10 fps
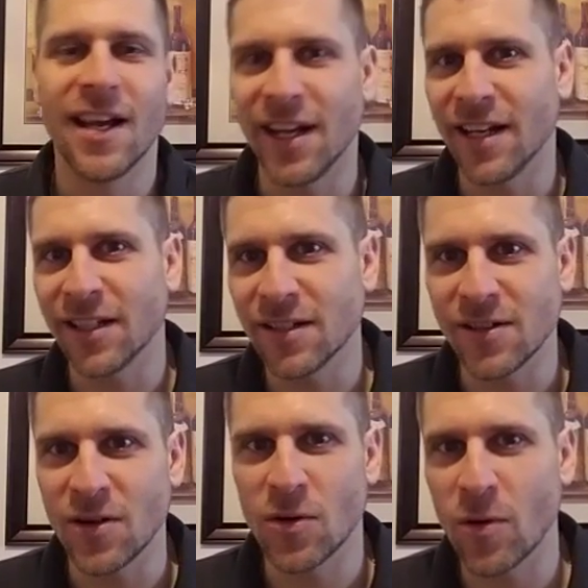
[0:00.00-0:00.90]
and,
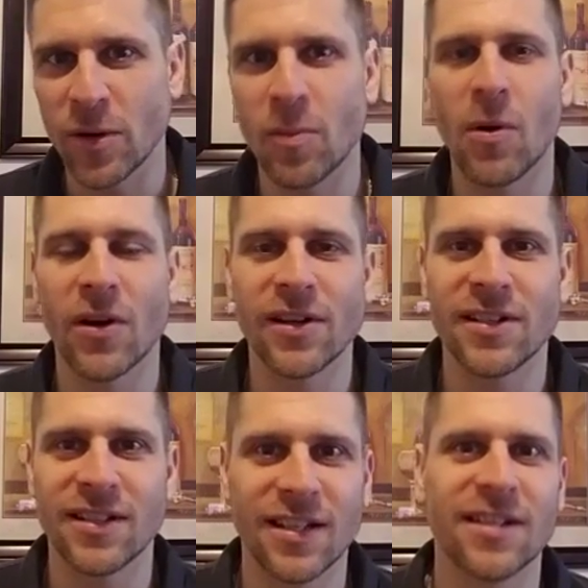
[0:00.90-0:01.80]
you know, going to
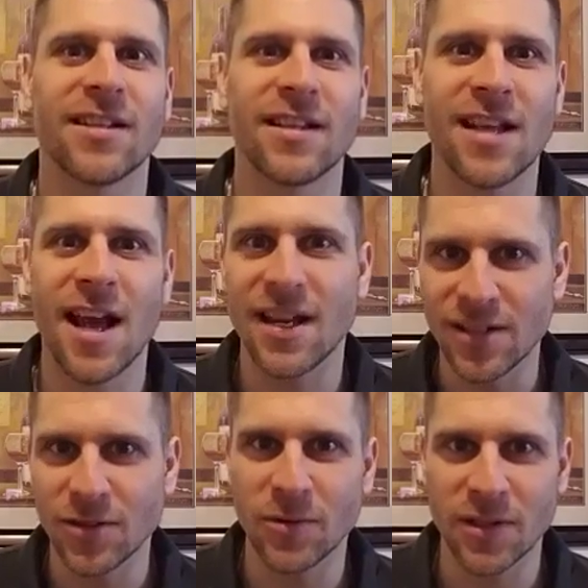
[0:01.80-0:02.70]
parties and things like that
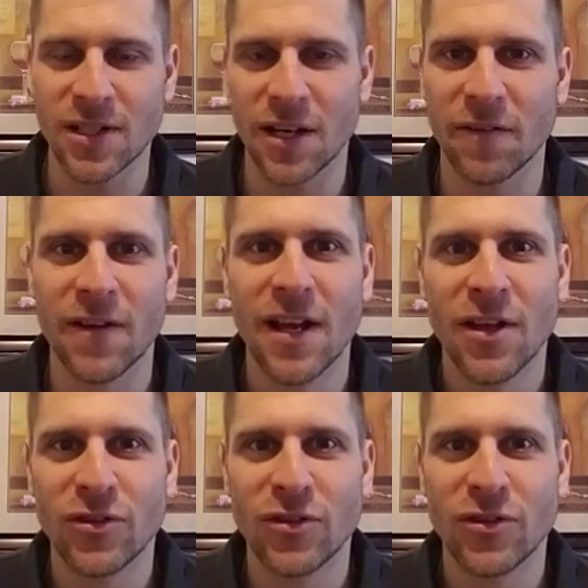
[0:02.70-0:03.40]
and doing stuff.